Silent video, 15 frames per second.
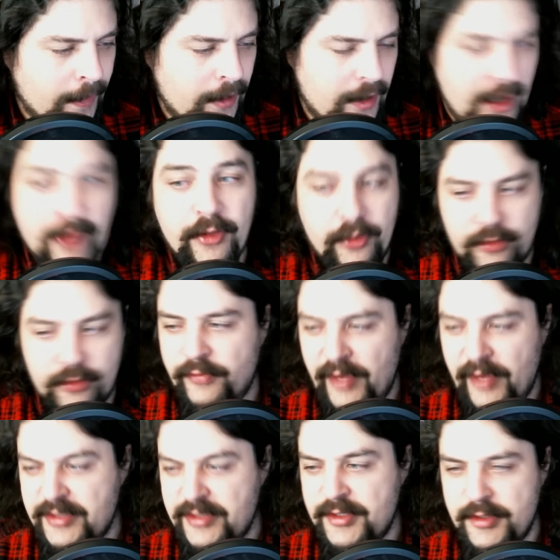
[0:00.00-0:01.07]
and their
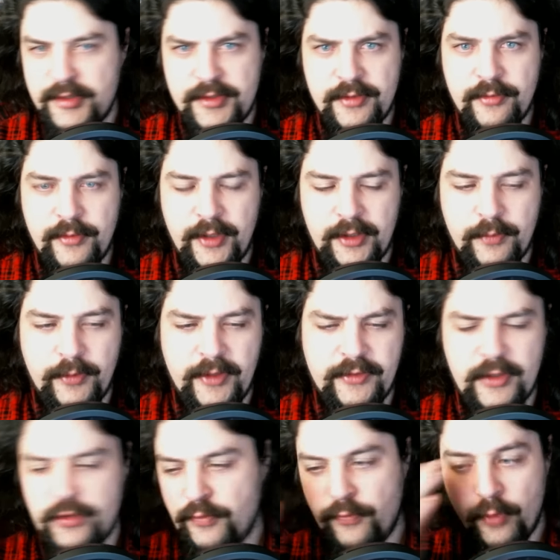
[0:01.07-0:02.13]
devices, like the
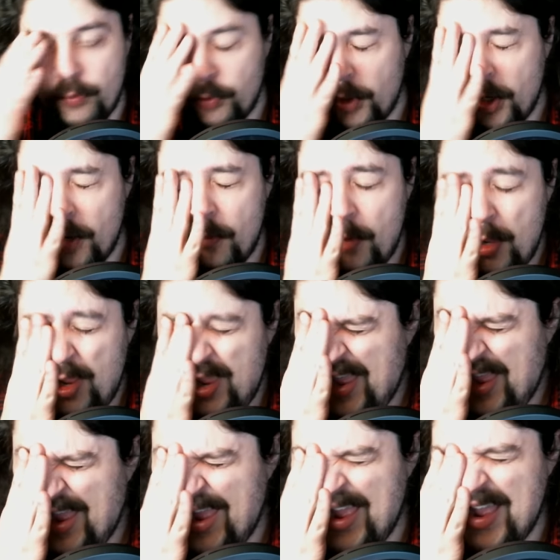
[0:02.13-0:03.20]
PlayStation 4 Pro.
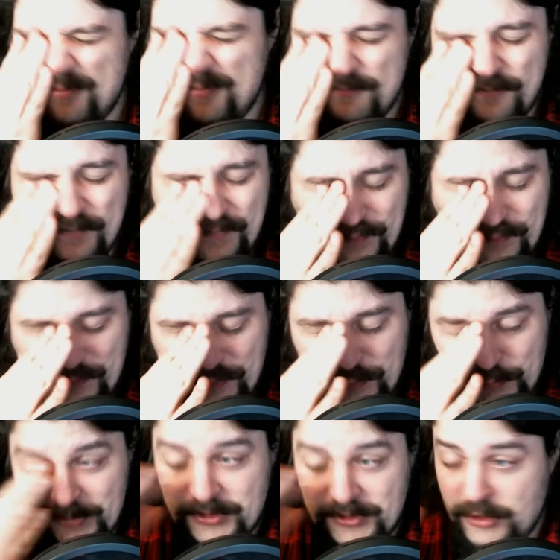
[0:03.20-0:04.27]
And the
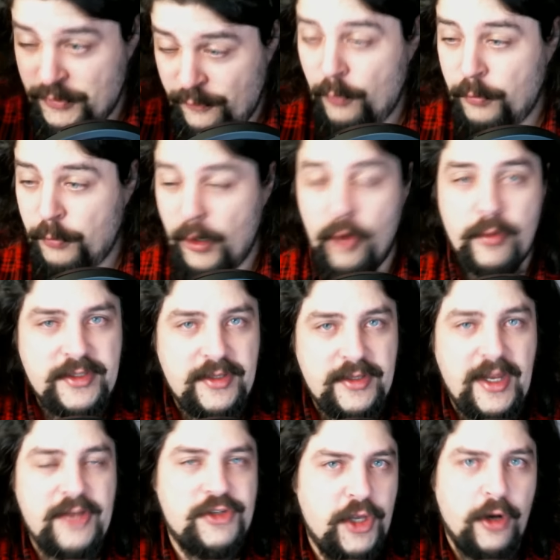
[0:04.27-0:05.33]
PlayStation 4 Pro is an
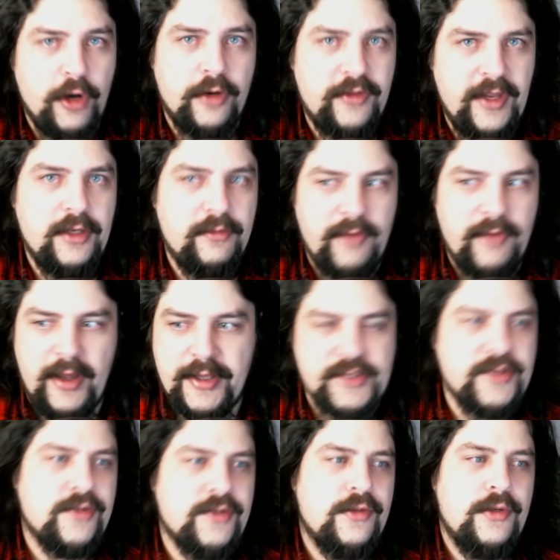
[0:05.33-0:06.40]
HDR10
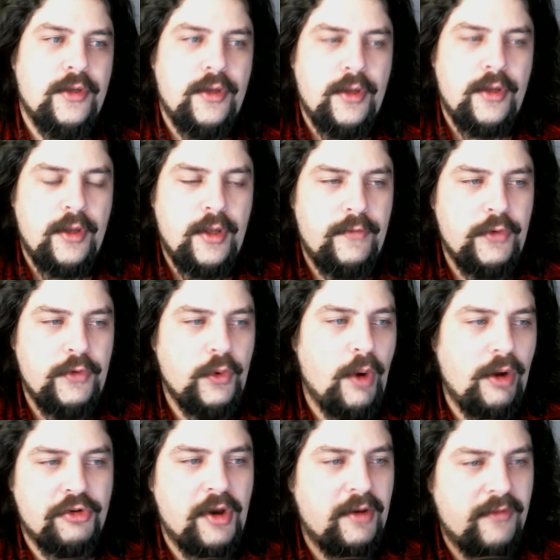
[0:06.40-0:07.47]
device. If you go out
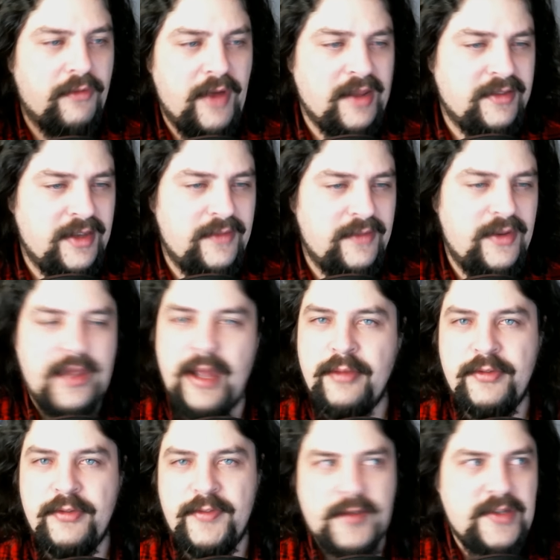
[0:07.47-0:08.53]
and try to find a TV that
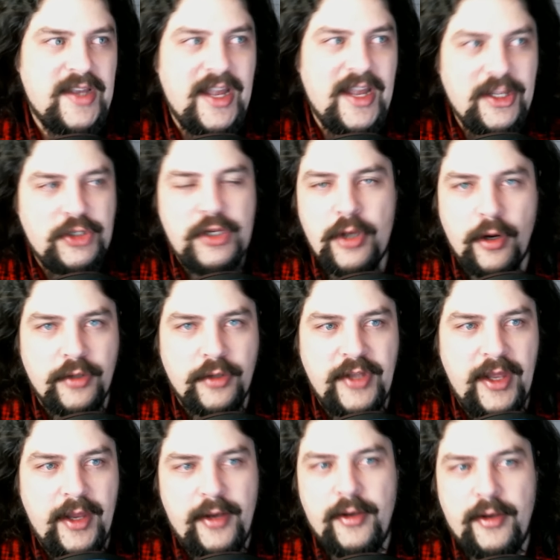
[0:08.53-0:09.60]
says
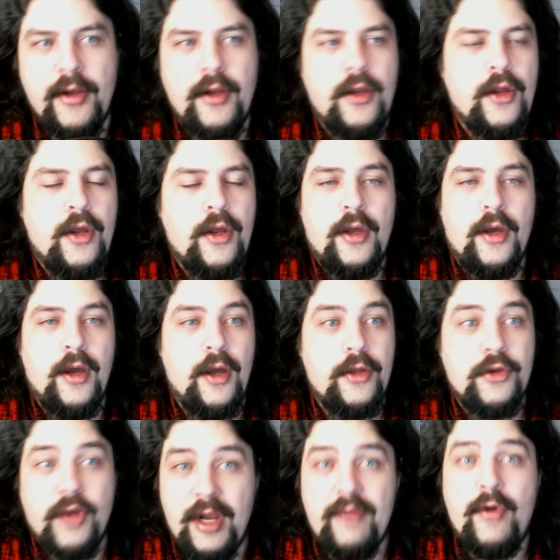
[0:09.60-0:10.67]
HDR10,
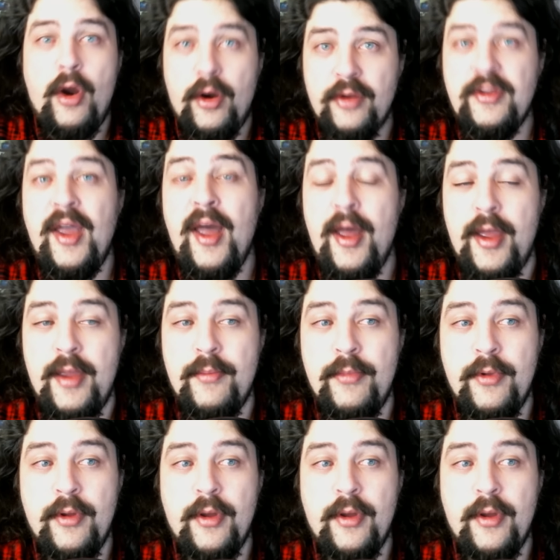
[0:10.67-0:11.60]
you're going to have a hard time